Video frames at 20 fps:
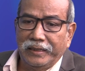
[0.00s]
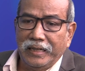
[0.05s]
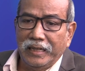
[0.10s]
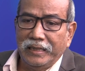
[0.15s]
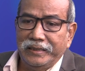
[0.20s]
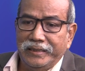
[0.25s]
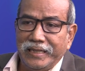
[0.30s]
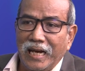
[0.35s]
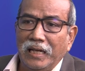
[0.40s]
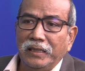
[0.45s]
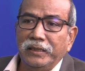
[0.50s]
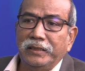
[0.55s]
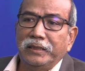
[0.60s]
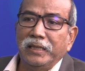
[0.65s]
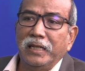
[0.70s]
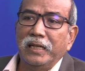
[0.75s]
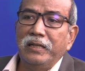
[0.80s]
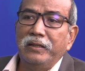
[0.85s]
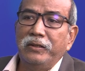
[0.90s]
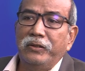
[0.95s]
the
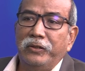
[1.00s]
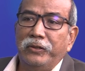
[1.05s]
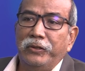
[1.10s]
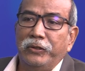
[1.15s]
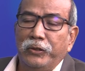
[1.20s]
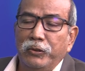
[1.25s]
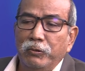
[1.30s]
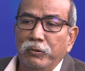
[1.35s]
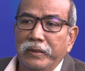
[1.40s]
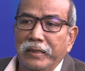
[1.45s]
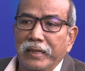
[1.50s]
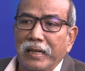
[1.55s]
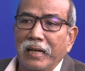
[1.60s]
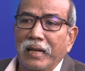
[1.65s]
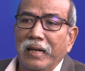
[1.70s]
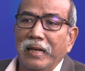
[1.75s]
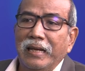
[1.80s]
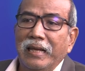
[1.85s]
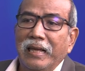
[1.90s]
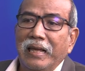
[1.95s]
junction to
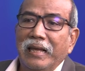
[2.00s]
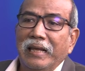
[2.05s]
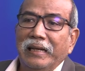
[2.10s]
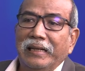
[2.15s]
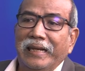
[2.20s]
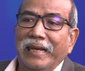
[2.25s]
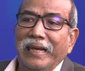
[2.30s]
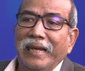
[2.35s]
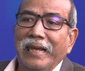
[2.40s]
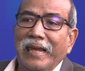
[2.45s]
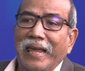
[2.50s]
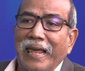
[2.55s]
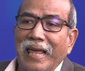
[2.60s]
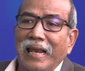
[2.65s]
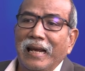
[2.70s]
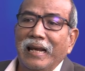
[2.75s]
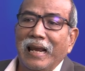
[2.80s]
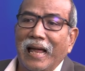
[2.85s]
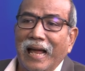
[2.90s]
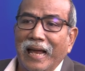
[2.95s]
the
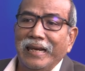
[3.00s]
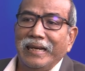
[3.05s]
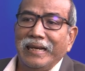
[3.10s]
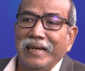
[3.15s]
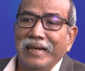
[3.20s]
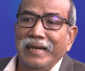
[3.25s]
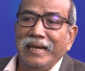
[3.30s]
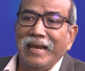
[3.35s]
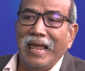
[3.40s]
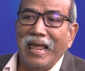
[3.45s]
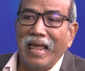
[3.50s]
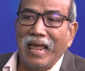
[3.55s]
KLIA